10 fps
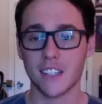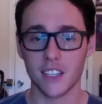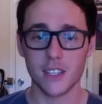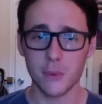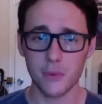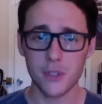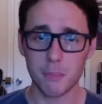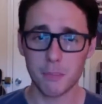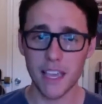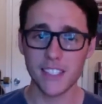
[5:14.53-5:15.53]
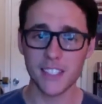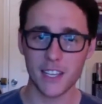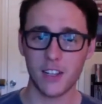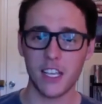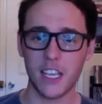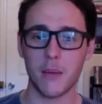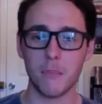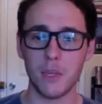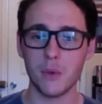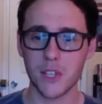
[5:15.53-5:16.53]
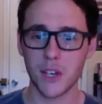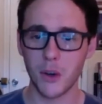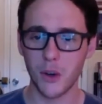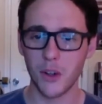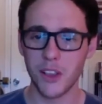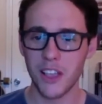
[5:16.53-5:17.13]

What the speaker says: This movie's basically a musical